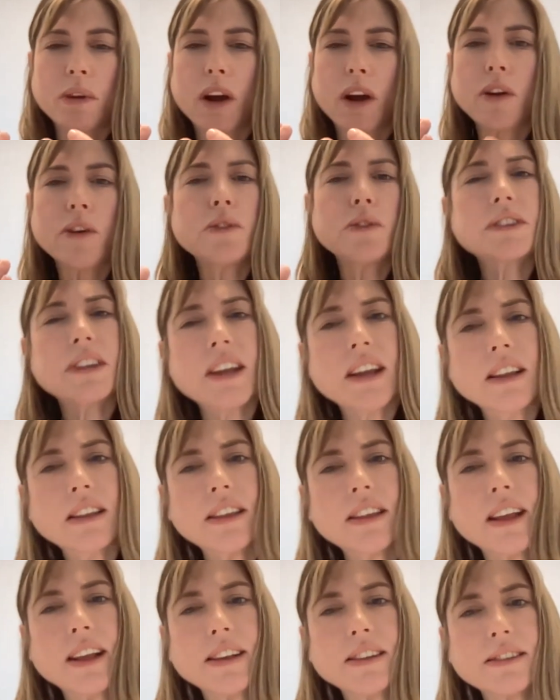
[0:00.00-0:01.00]
are you seeing
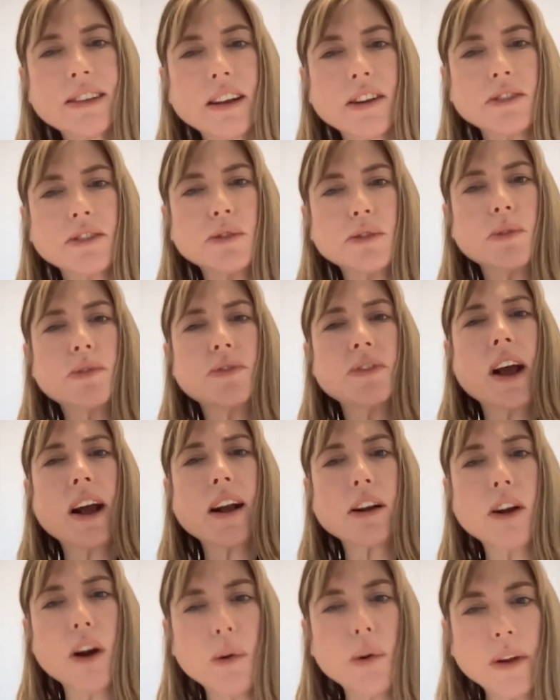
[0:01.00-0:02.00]
things that are sort of
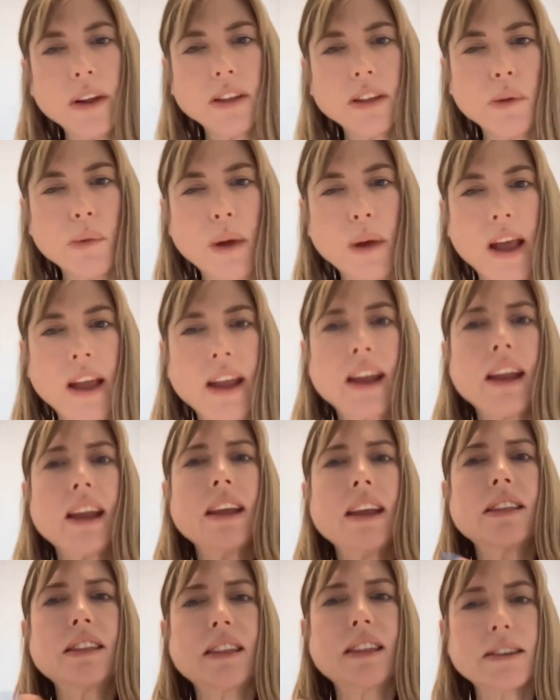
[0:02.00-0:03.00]
not going the way
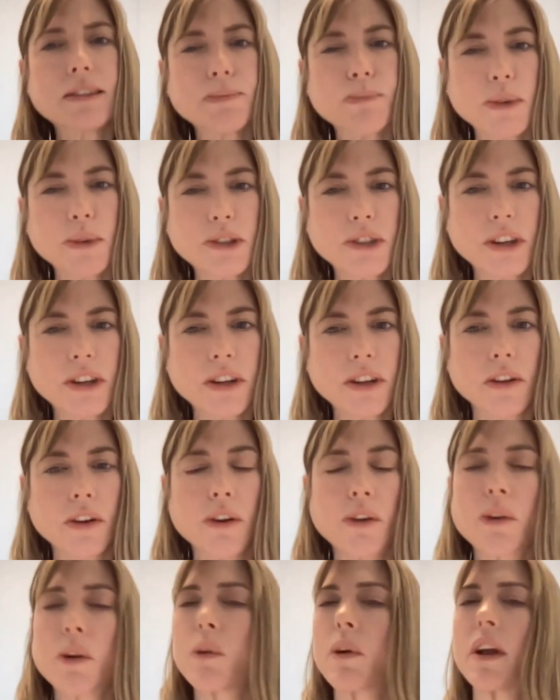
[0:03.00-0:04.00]
in this
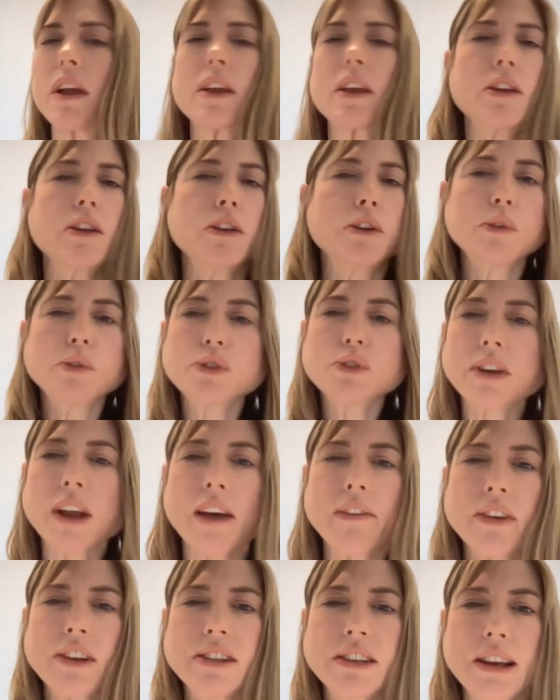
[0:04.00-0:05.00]
particular, you should
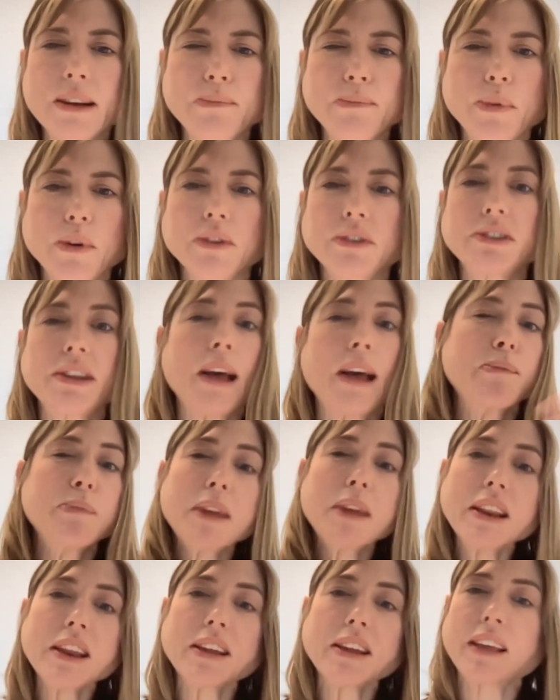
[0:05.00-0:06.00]
have examples, that
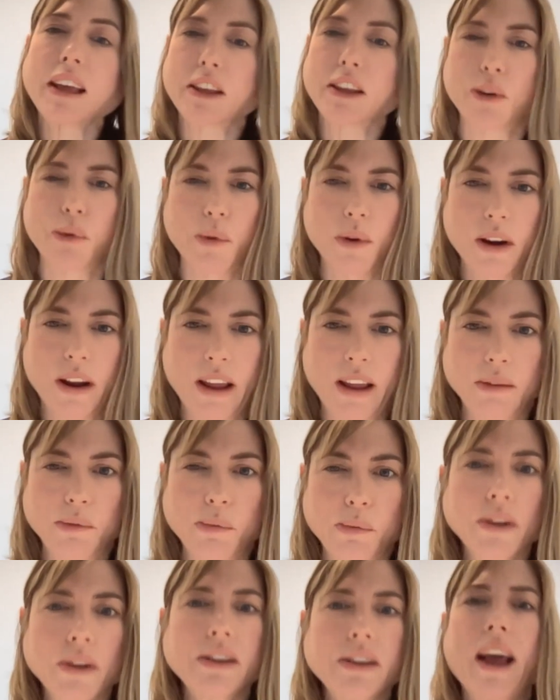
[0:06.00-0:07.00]
meeting that you were
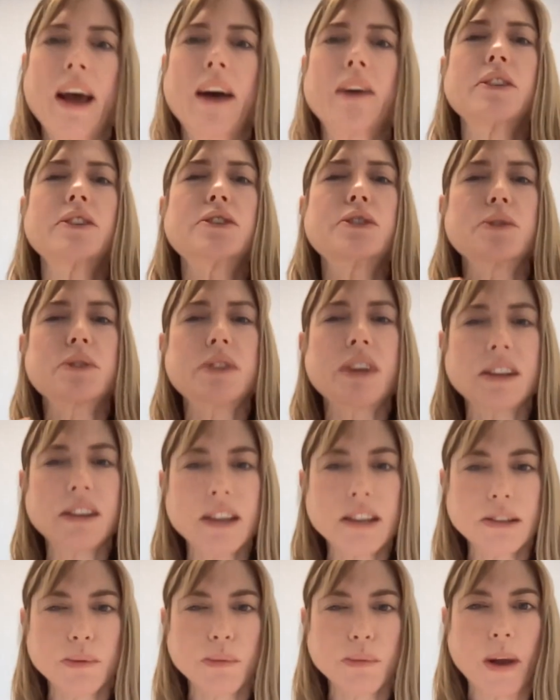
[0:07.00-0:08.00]
in, how did you think
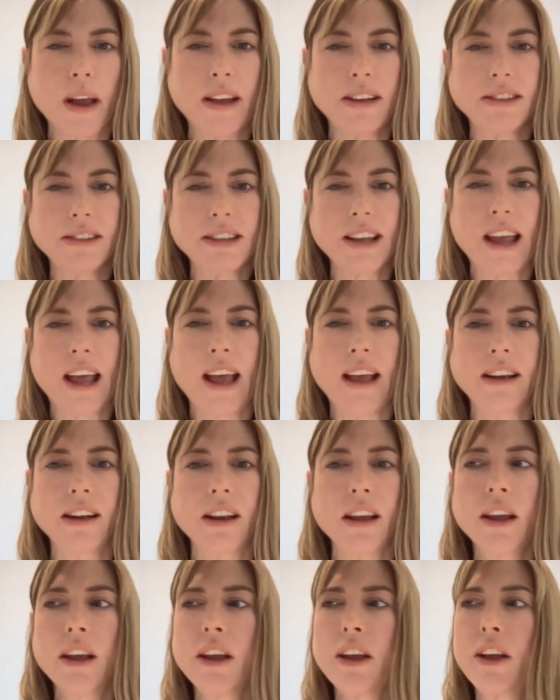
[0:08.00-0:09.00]
this went?
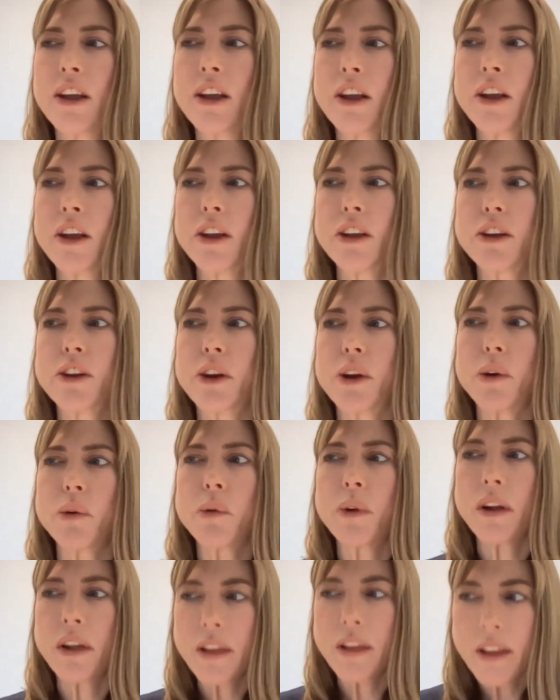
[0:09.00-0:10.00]
And, and